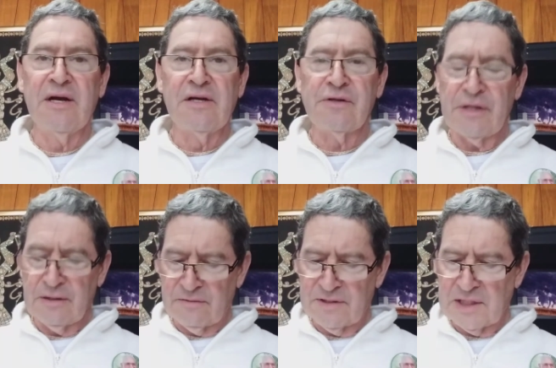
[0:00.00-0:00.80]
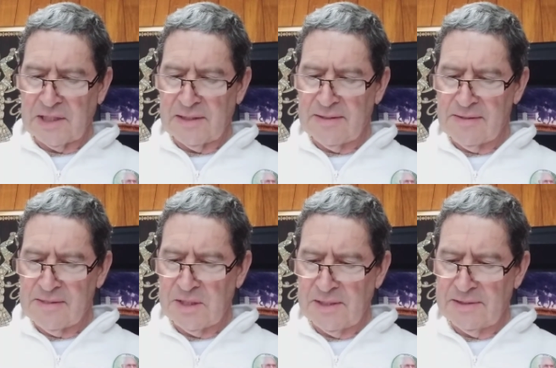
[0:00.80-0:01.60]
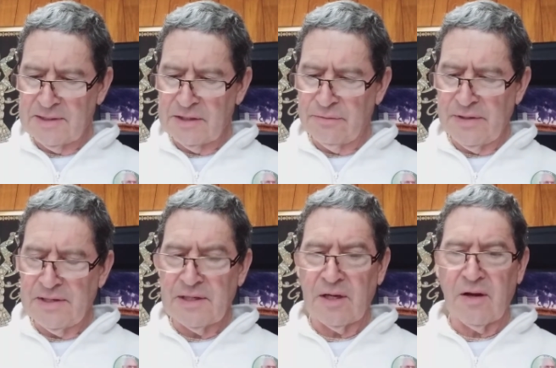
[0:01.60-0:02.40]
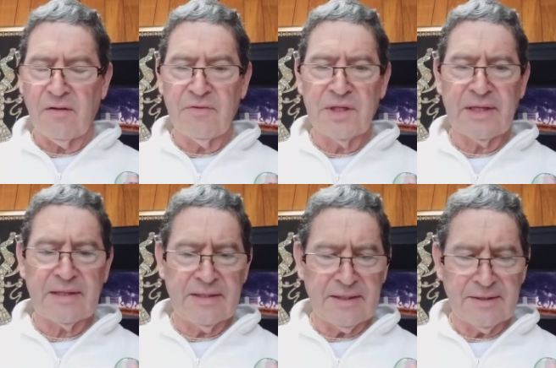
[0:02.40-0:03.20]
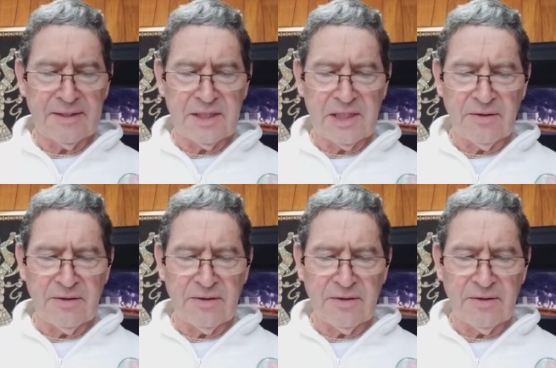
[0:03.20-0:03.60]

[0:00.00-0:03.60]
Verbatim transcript: Sri Govardhan is the arena of the nectarian